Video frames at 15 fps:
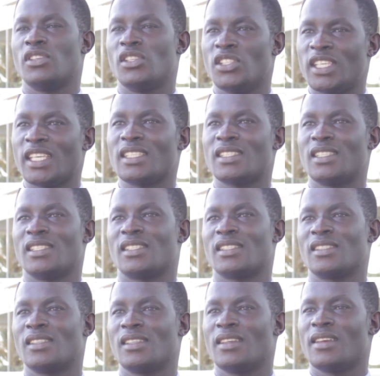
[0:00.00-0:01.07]

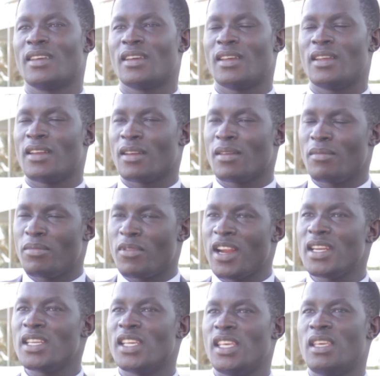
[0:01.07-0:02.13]
justice,
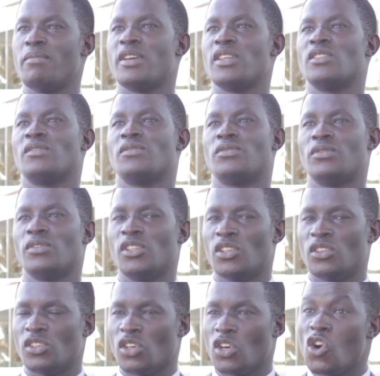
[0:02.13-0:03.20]
rebrand the image of
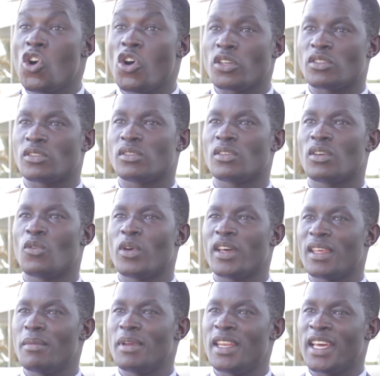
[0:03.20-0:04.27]
courts,
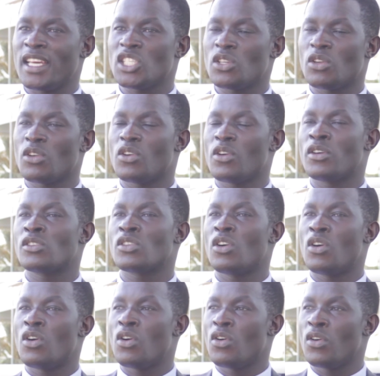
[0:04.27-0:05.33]
whether it be national court
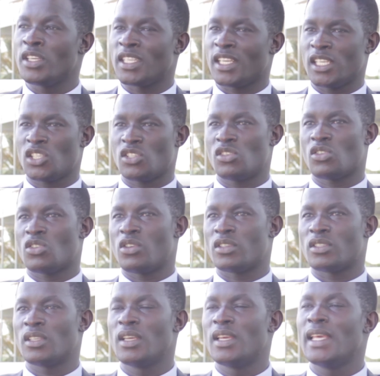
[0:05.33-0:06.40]
or international
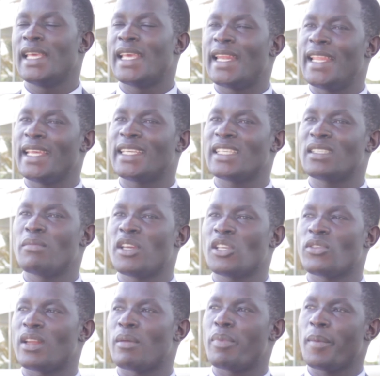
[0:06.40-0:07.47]
courts. Let us make
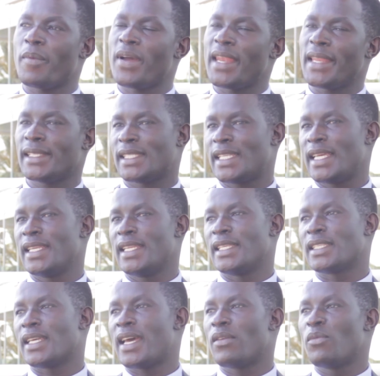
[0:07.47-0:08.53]
sure that people understand
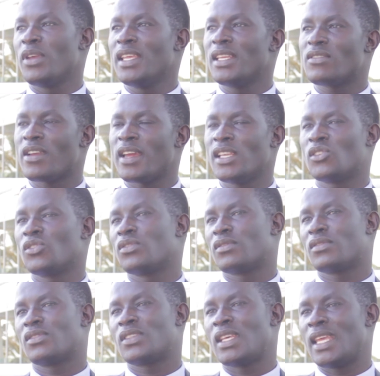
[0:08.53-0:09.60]
this, and we try to
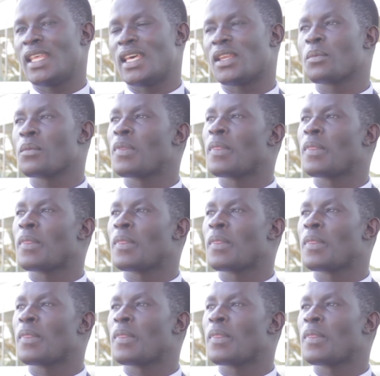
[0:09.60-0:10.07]
say that,